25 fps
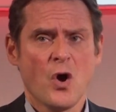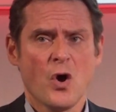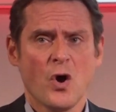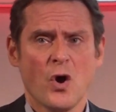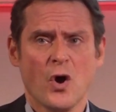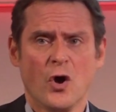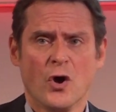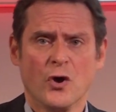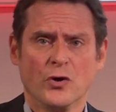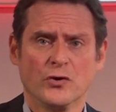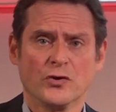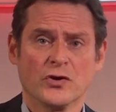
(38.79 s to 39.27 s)

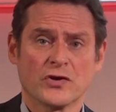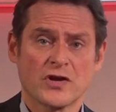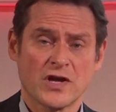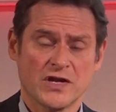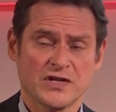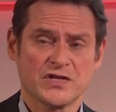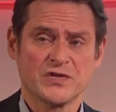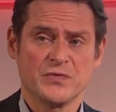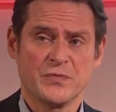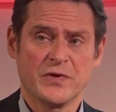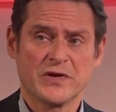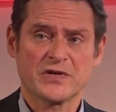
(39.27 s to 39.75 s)
on
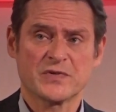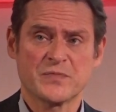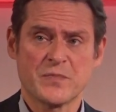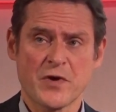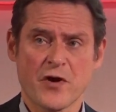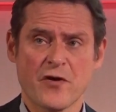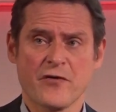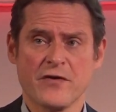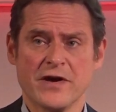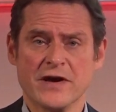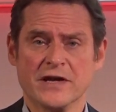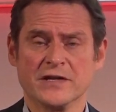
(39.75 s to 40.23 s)
customer
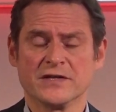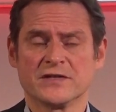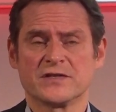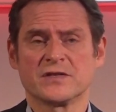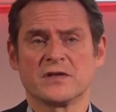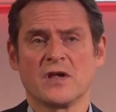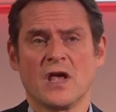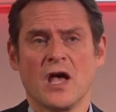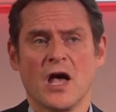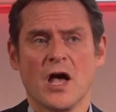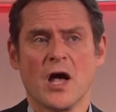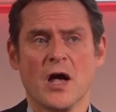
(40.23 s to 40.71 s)

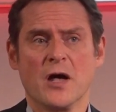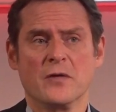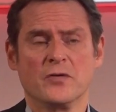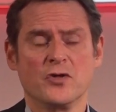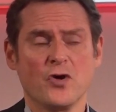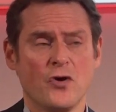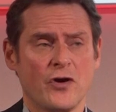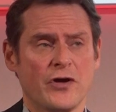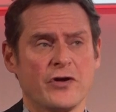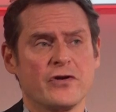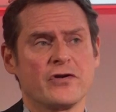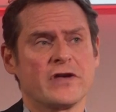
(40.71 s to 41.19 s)
experience,
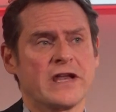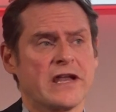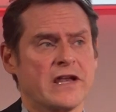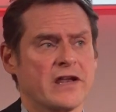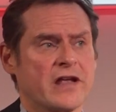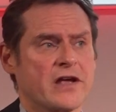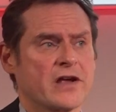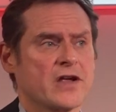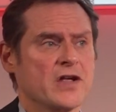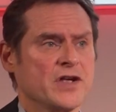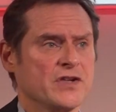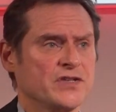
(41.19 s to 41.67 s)
not only in
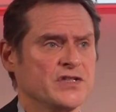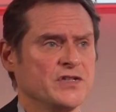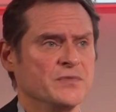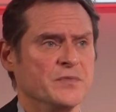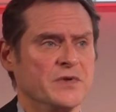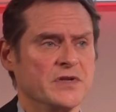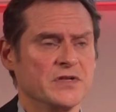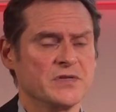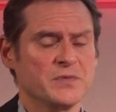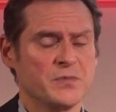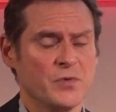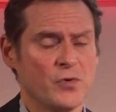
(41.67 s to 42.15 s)
our
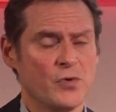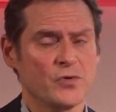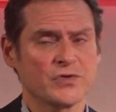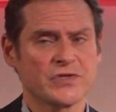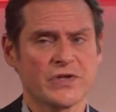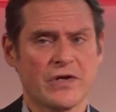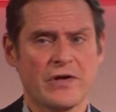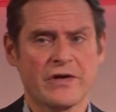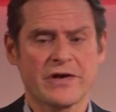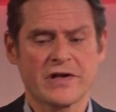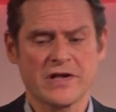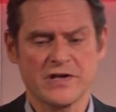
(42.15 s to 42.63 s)
customers, but
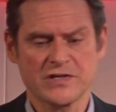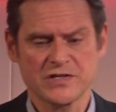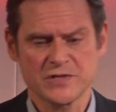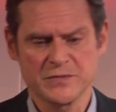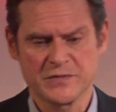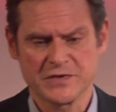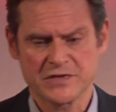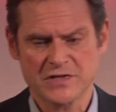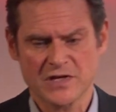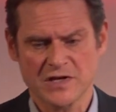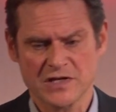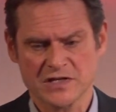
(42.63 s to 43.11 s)
also our
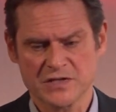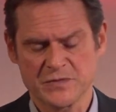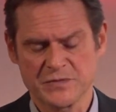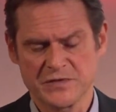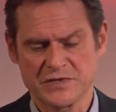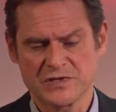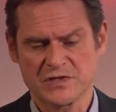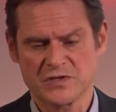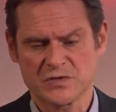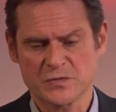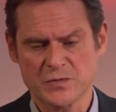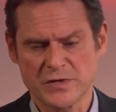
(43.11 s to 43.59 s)
customers'
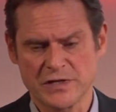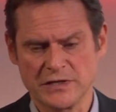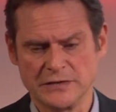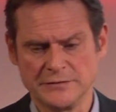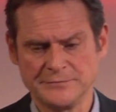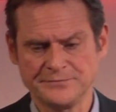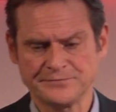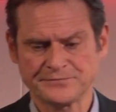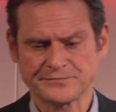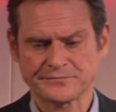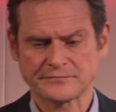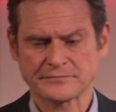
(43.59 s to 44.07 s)
customers as well.